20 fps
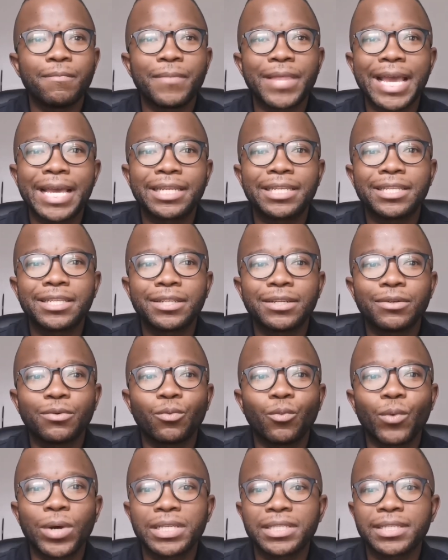that
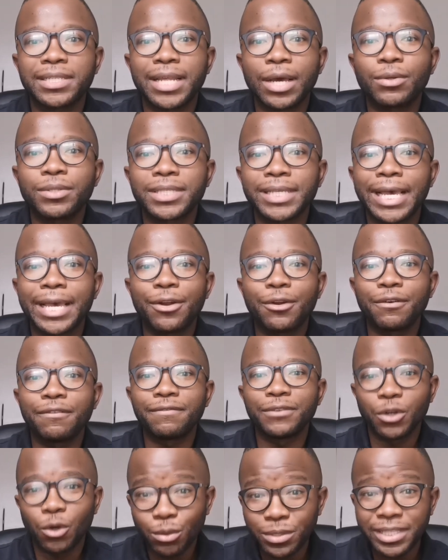wasn't outside
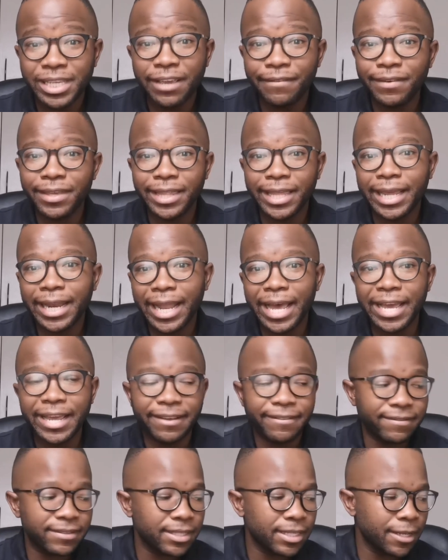of, saving their
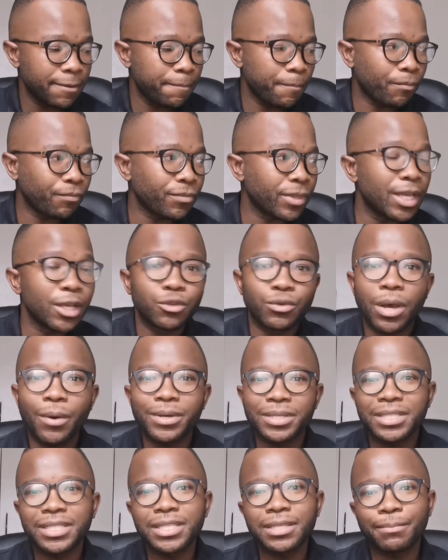lives. So I
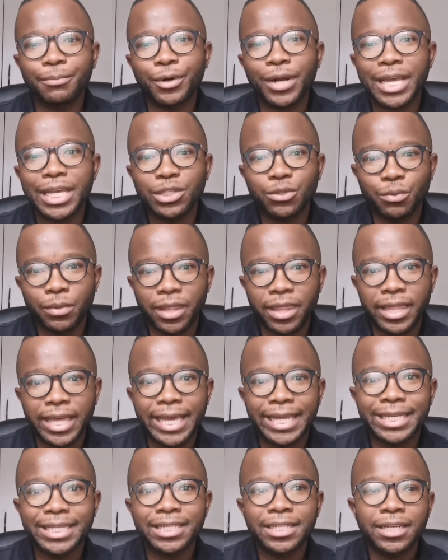wasn't surprised with
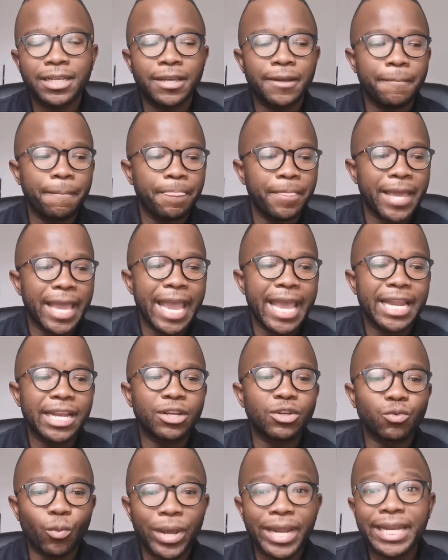that.
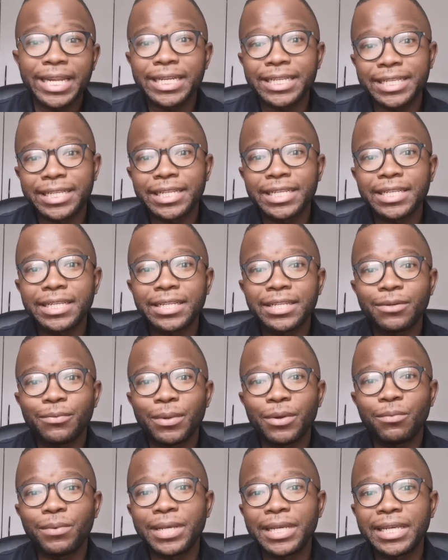And when
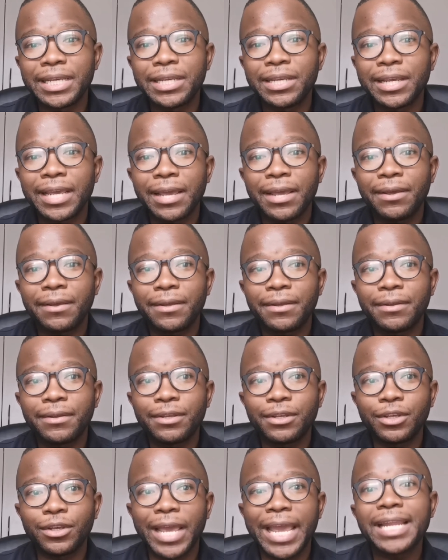we
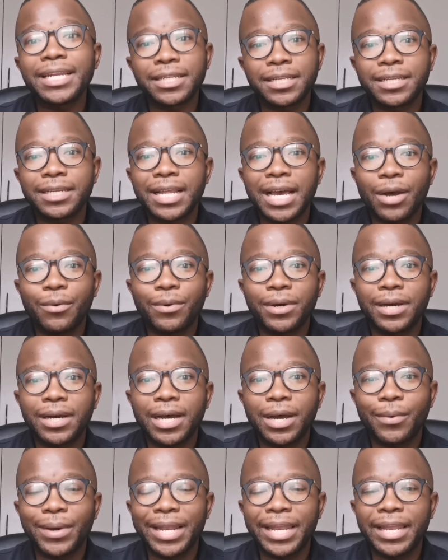entered
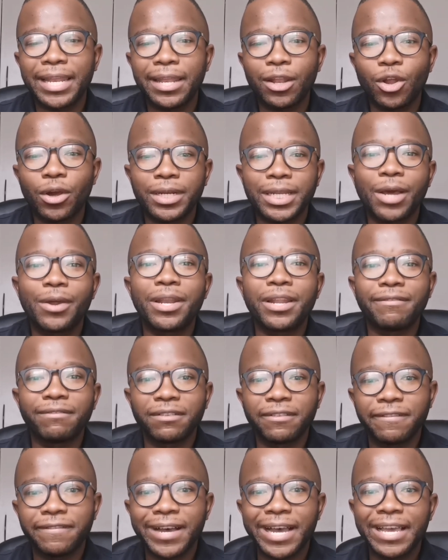our lockdown
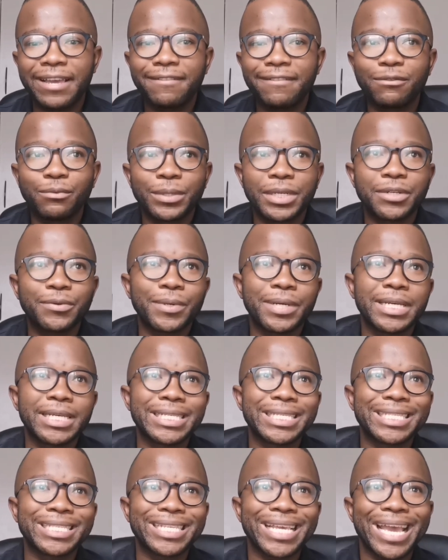level 5, which
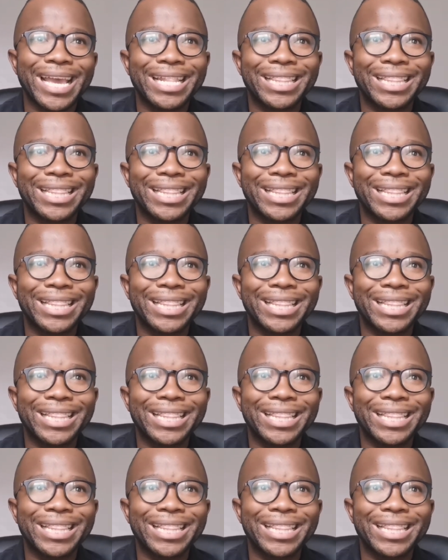was